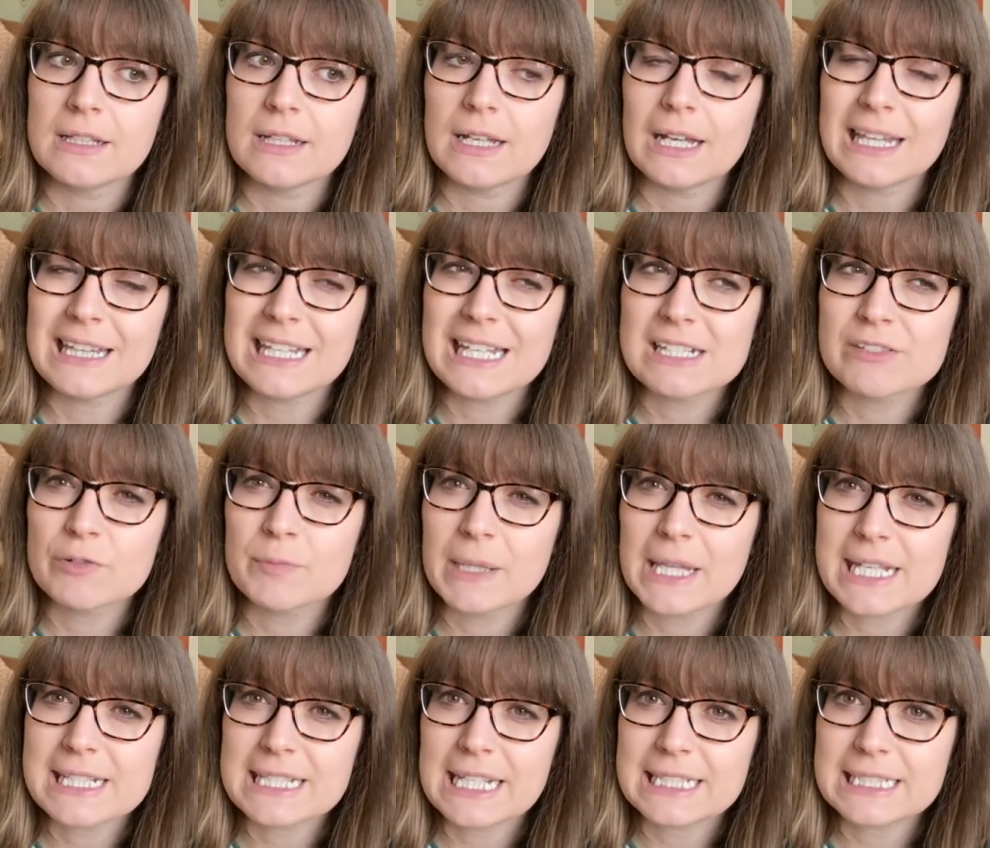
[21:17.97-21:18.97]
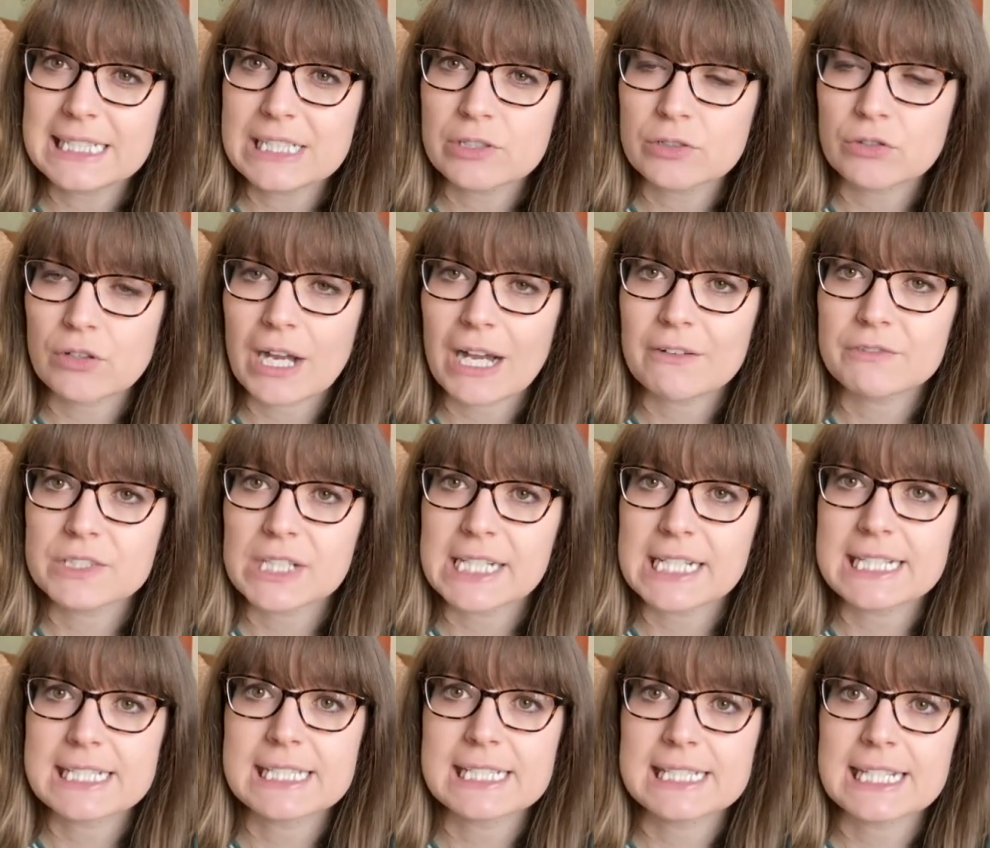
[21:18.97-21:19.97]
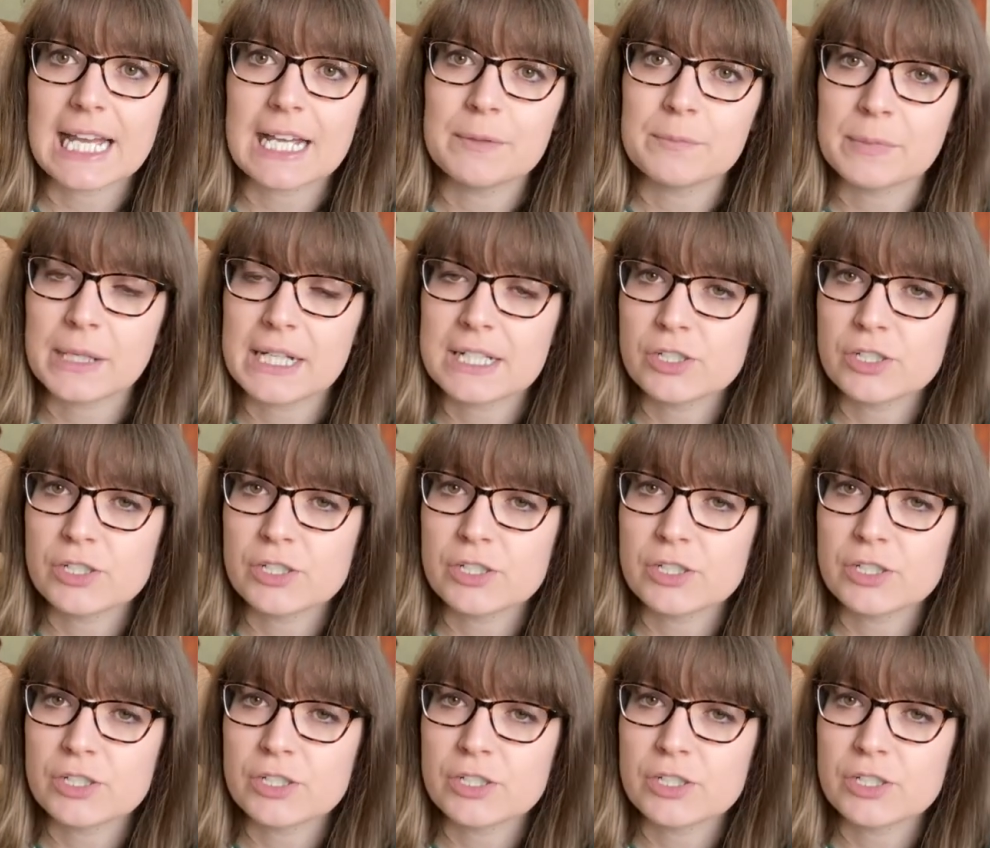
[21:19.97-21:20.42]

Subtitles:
I think it's from Lakeside Needlecraft, and it's designed by